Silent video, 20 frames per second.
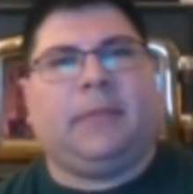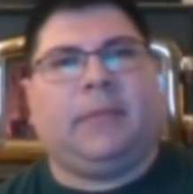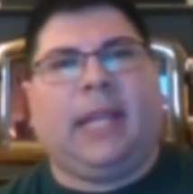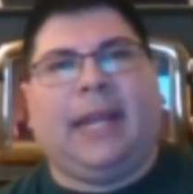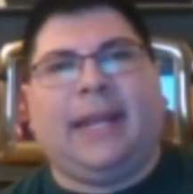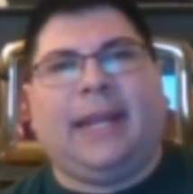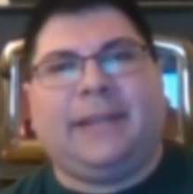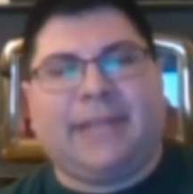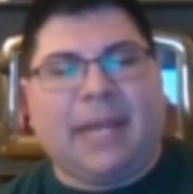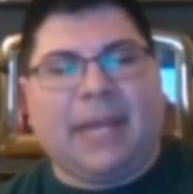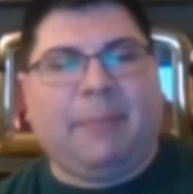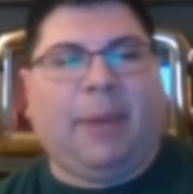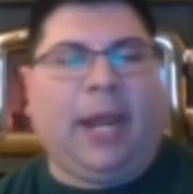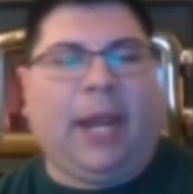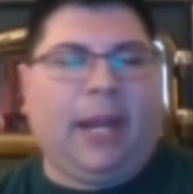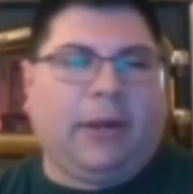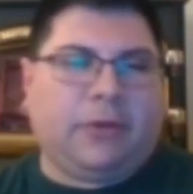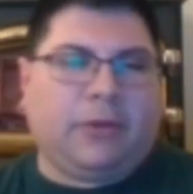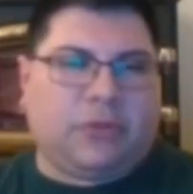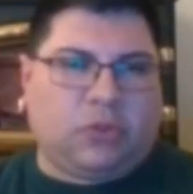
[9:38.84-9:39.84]
And as
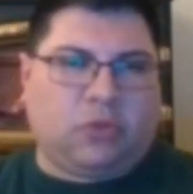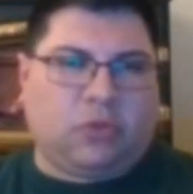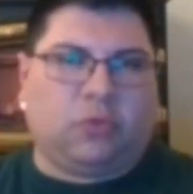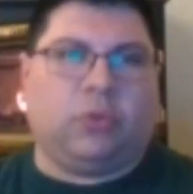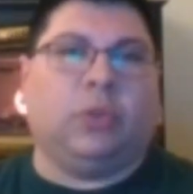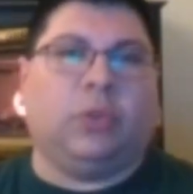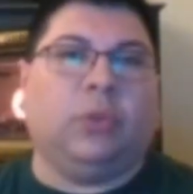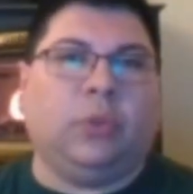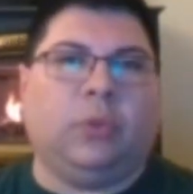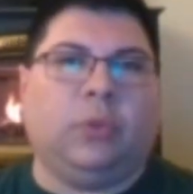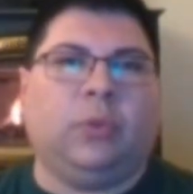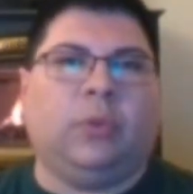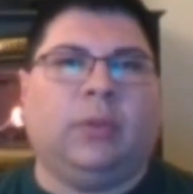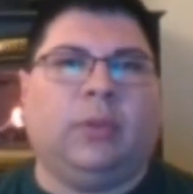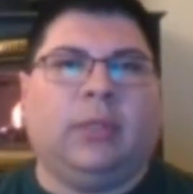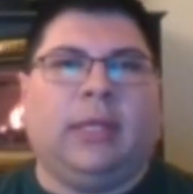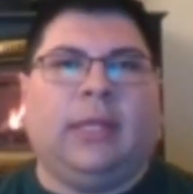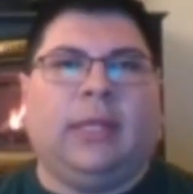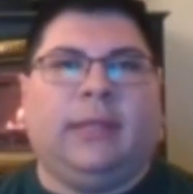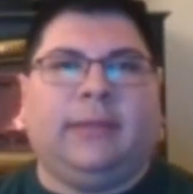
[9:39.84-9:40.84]
empires
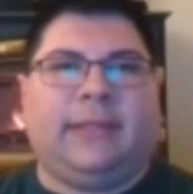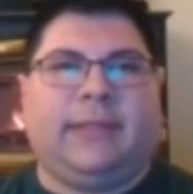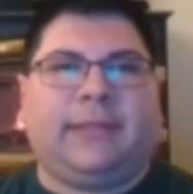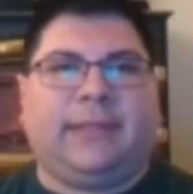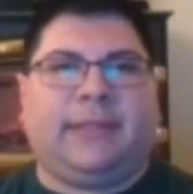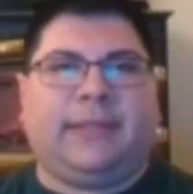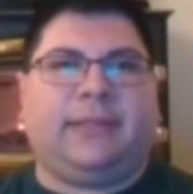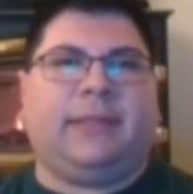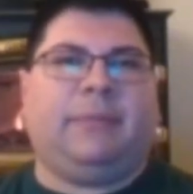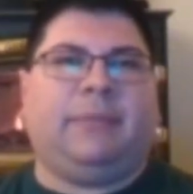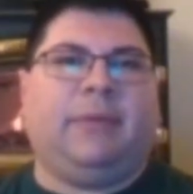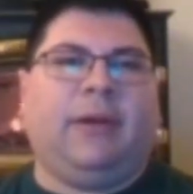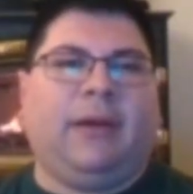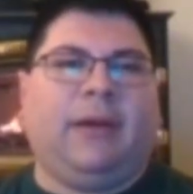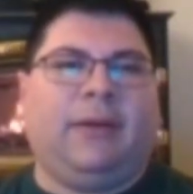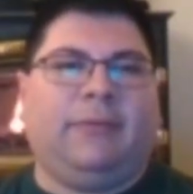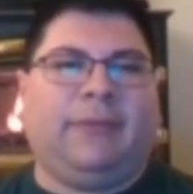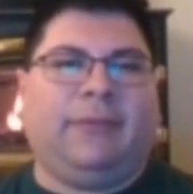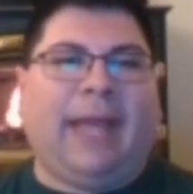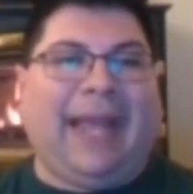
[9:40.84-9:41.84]
grew, the system
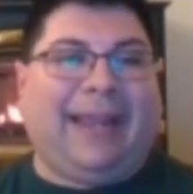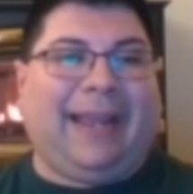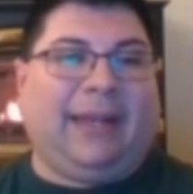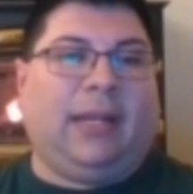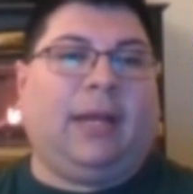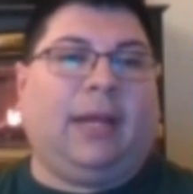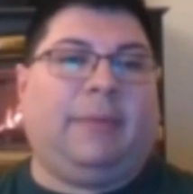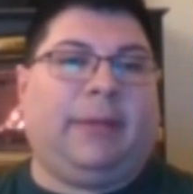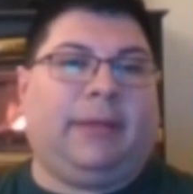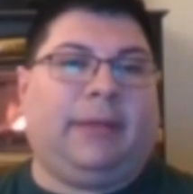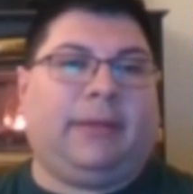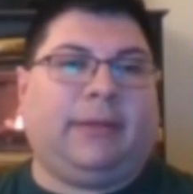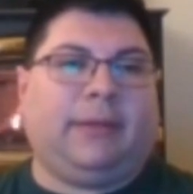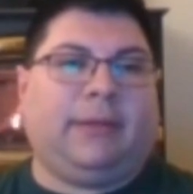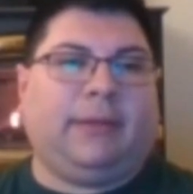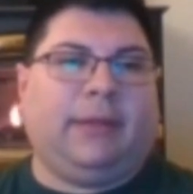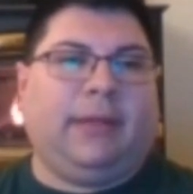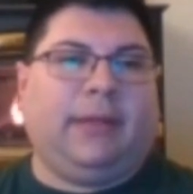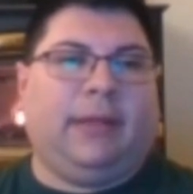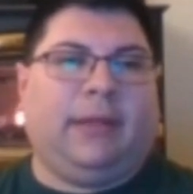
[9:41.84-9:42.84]
of economic
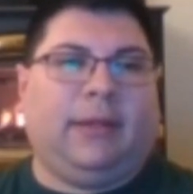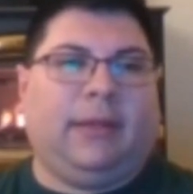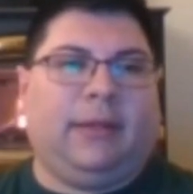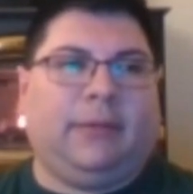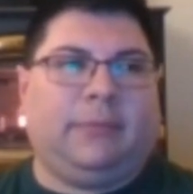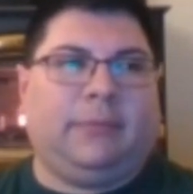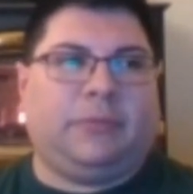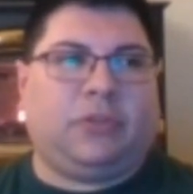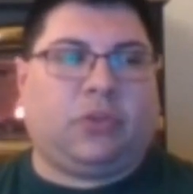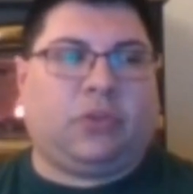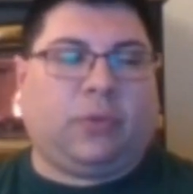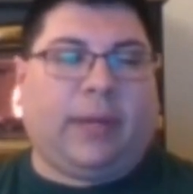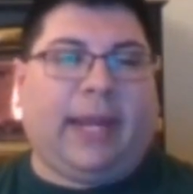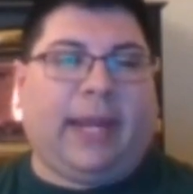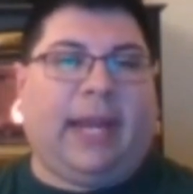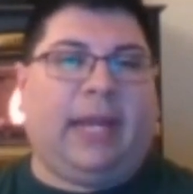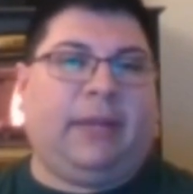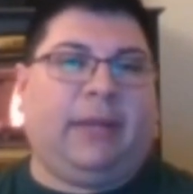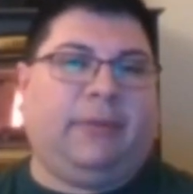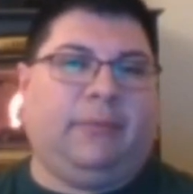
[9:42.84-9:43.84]

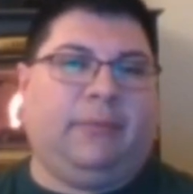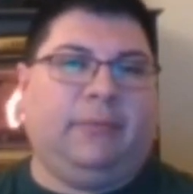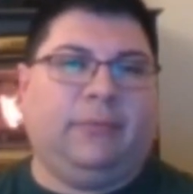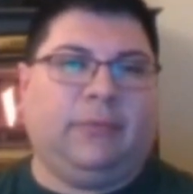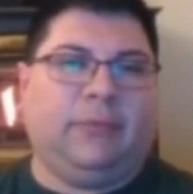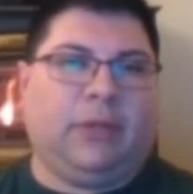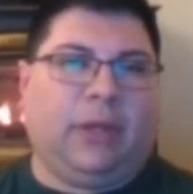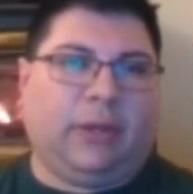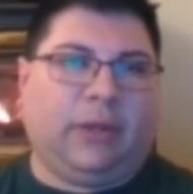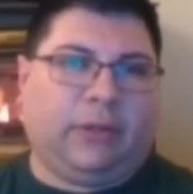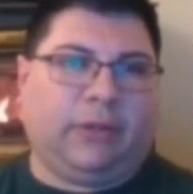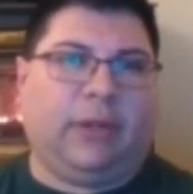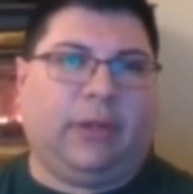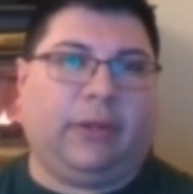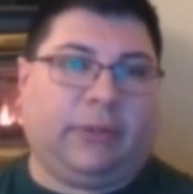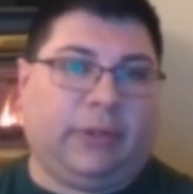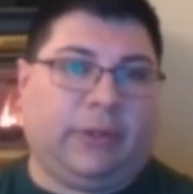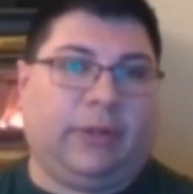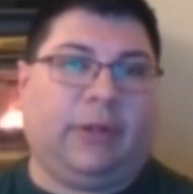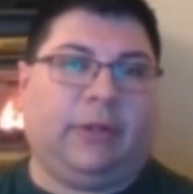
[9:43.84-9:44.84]
trade
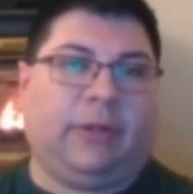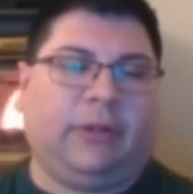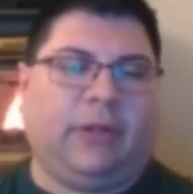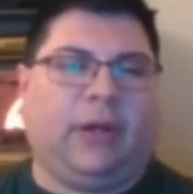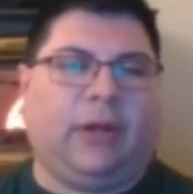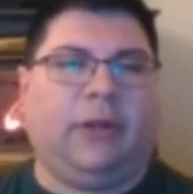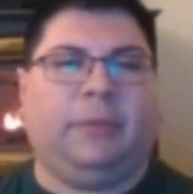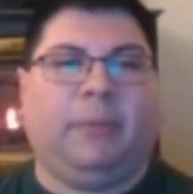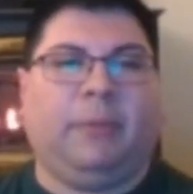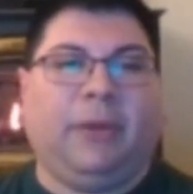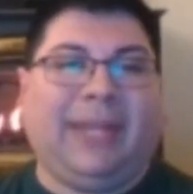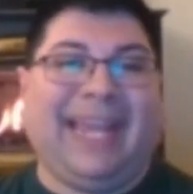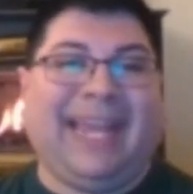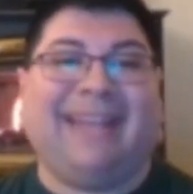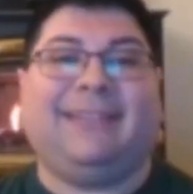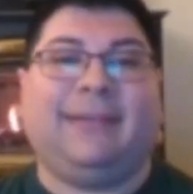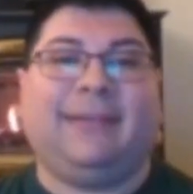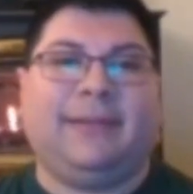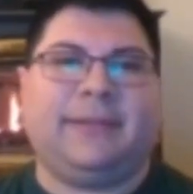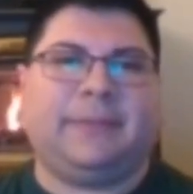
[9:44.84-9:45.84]
occurred called
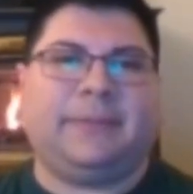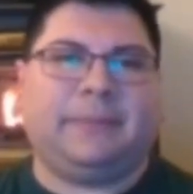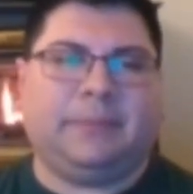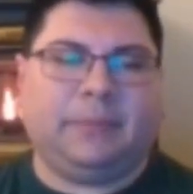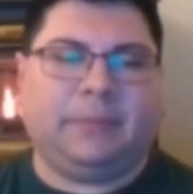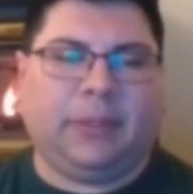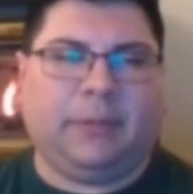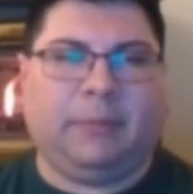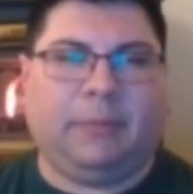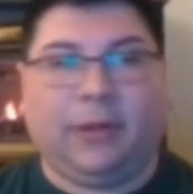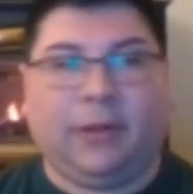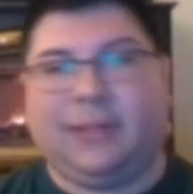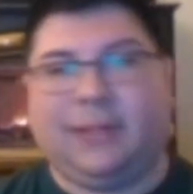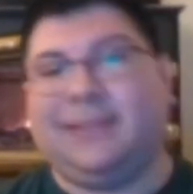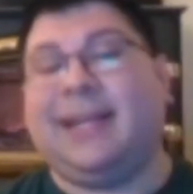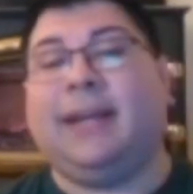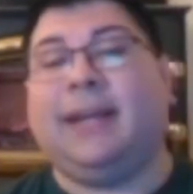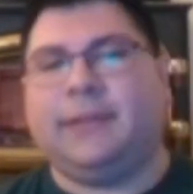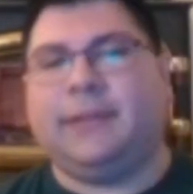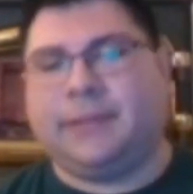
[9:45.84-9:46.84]
mercantilism, or
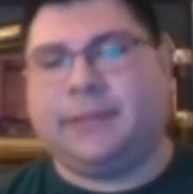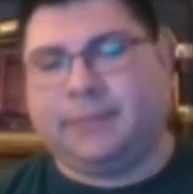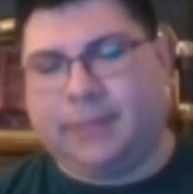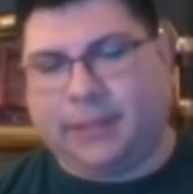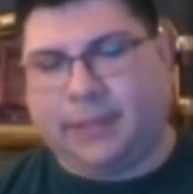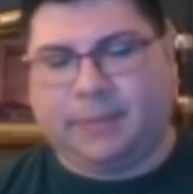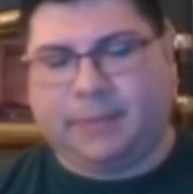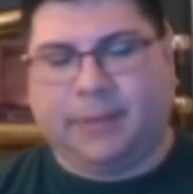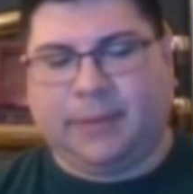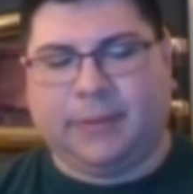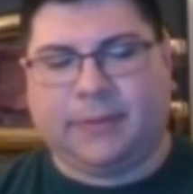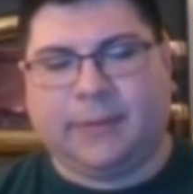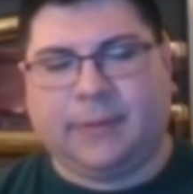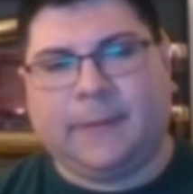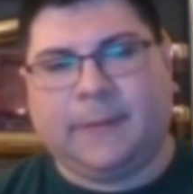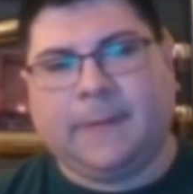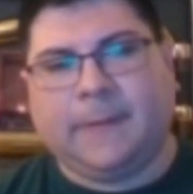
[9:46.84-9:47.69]
mercantilism, I suppose.